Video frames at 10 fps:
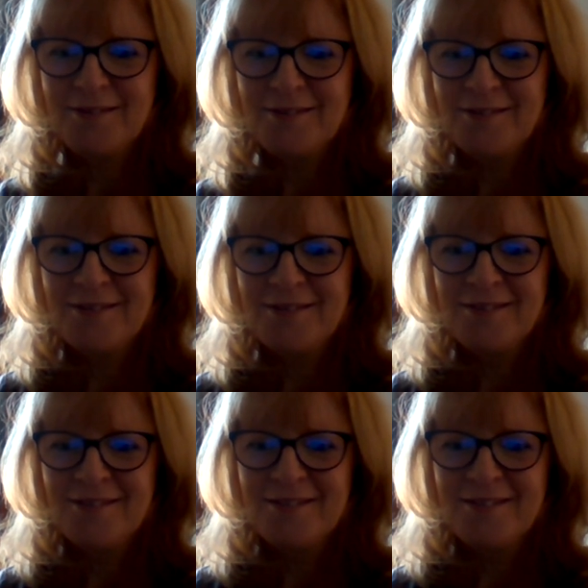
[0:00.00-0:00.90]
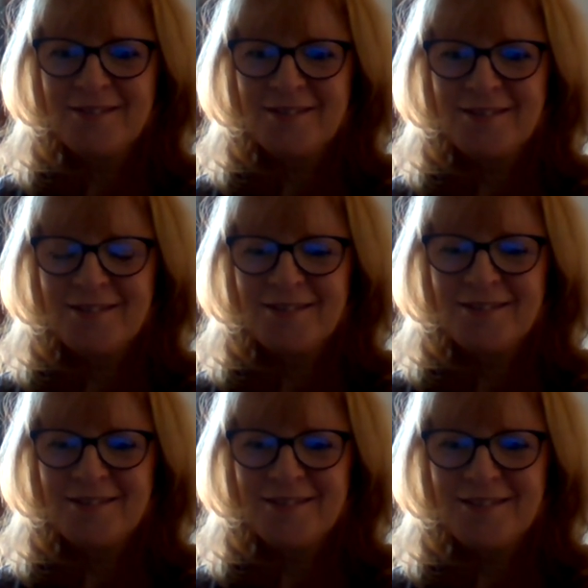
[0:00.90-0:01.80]

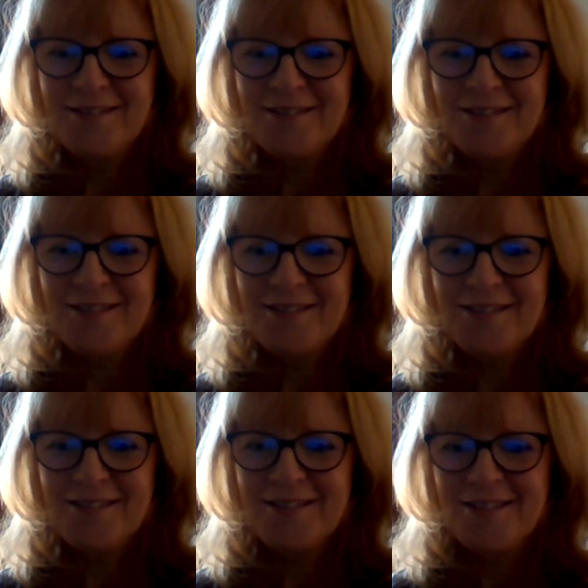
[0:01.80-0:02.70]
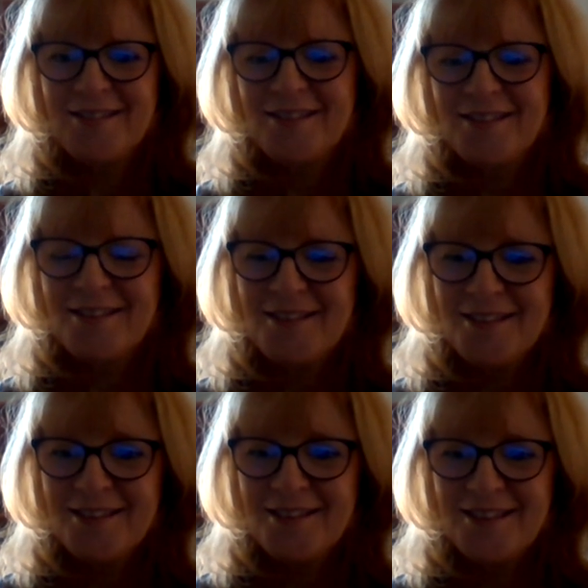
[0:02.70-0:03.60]

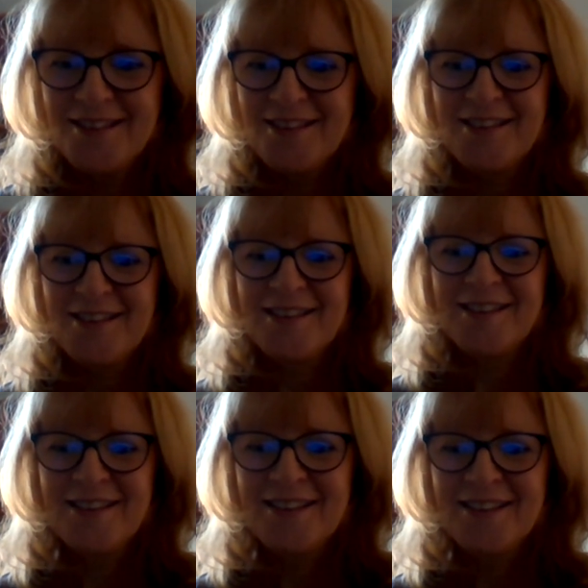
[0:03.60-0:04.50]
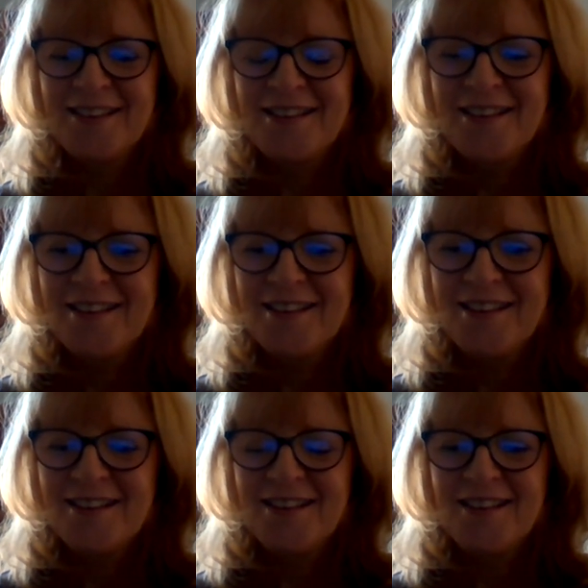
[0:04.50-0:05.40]

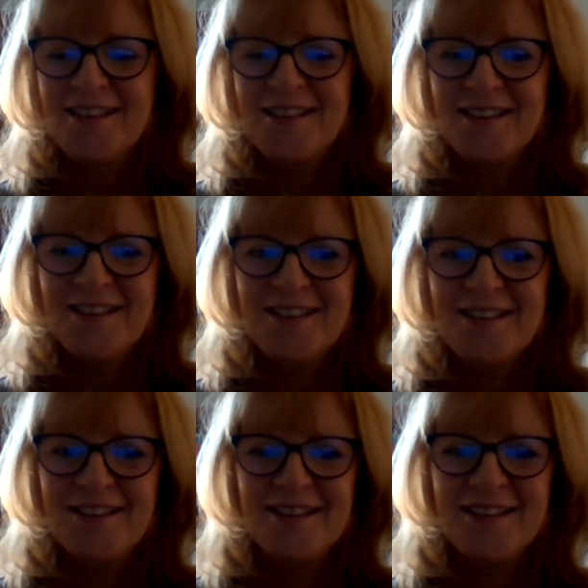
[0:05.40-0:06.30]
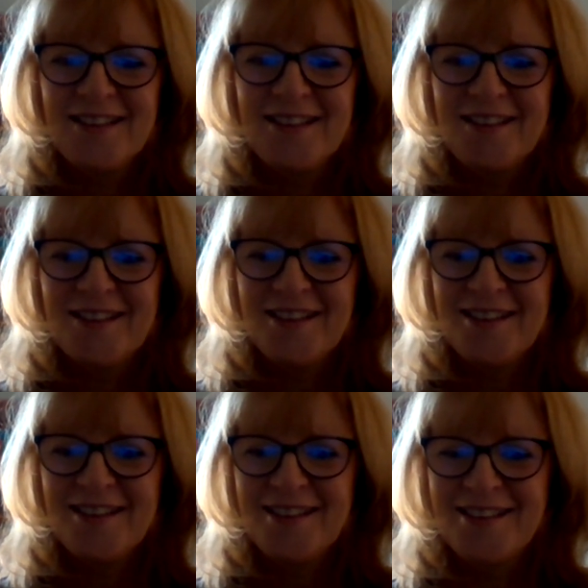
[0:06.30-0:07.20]

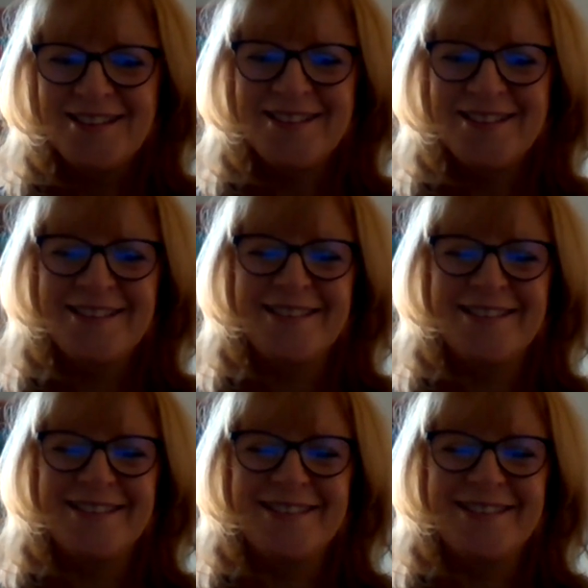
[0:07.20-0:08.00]
This person isn't speaking.